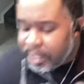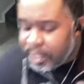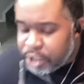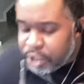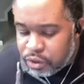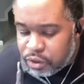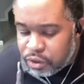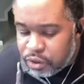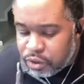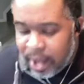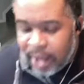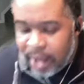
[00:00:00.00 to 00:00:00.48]

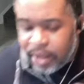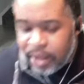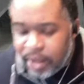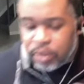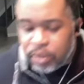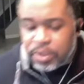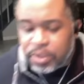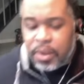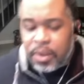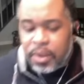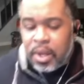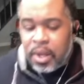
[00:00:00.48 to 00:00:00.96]

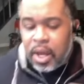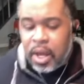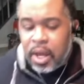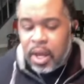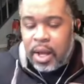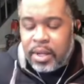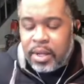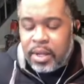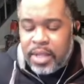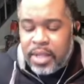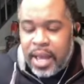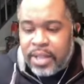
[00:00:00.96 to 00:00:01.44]
trials
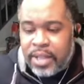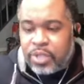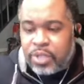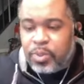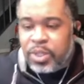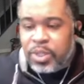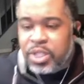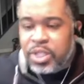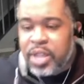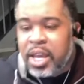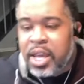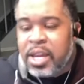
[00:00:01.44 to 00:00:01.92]
uh, that's
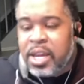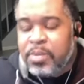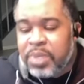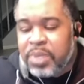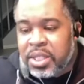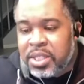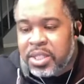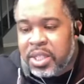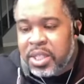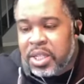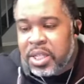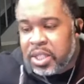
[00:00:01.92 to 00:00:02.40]
what james
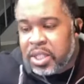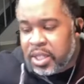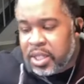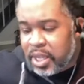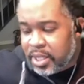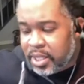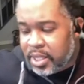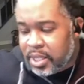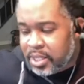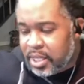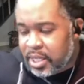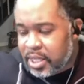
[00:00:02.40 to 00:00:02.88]
is teaching
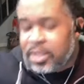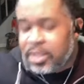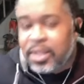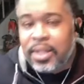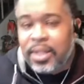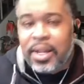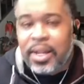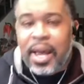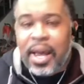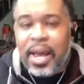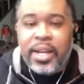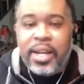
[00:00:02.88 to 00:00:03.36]
us here
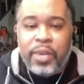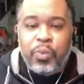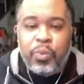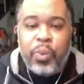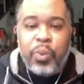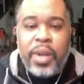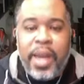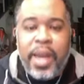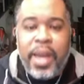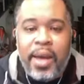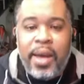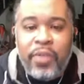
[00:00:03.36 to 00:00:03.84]
tonight and
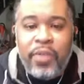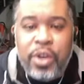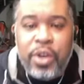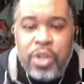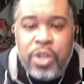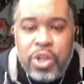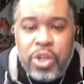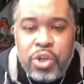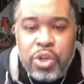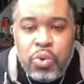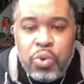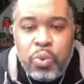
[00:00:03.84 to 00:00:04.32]
whenever
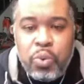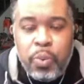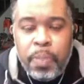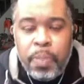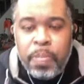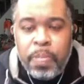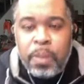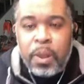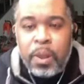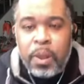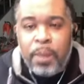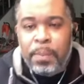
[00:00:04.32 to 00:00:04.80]
you
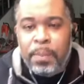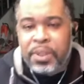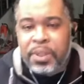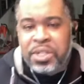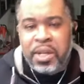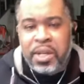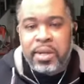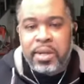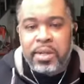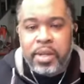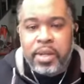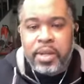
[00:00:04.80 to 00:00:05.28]

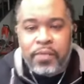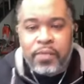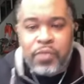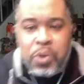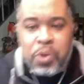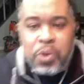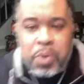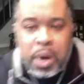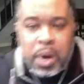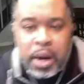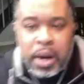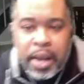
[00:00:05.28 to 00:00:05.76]
particularly if
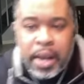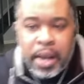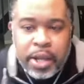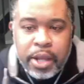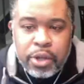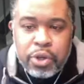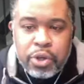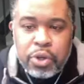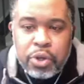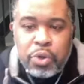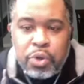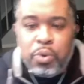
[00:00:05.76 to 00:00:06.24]
you are a
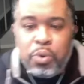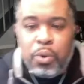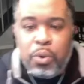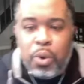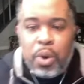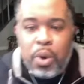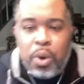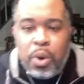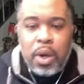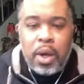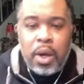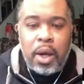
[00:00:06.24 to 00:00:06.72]
new
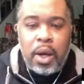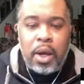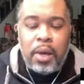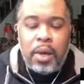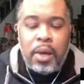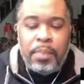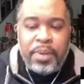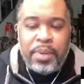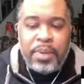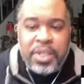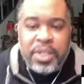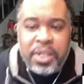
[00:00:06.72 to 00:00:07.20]

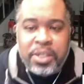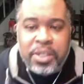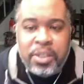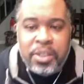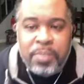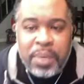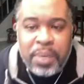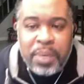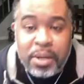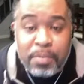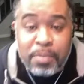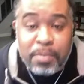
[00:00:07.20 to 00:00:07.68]
uh,
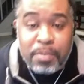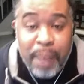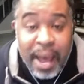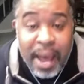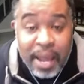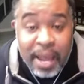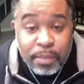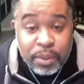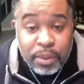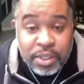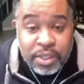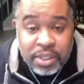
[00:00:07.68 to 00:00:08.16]
participant in
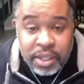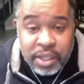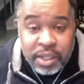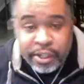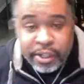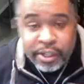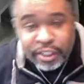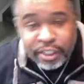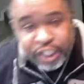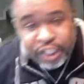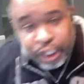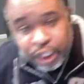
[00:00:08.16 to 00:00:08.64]
Bible
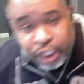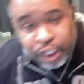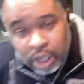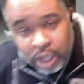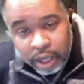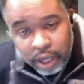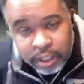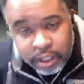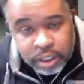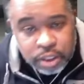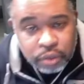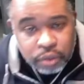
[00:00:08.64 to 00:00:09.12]
study or just
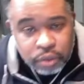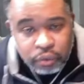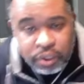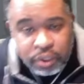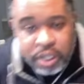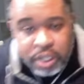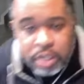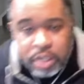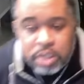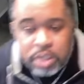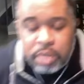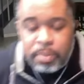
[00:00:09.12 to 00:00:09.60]
starting to
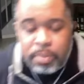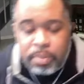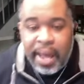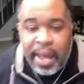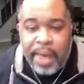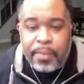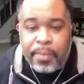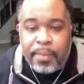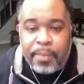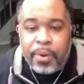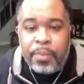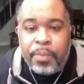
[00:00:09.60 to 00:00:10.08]
read your
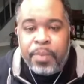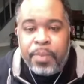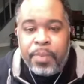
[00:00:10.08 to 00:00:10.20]
Bible,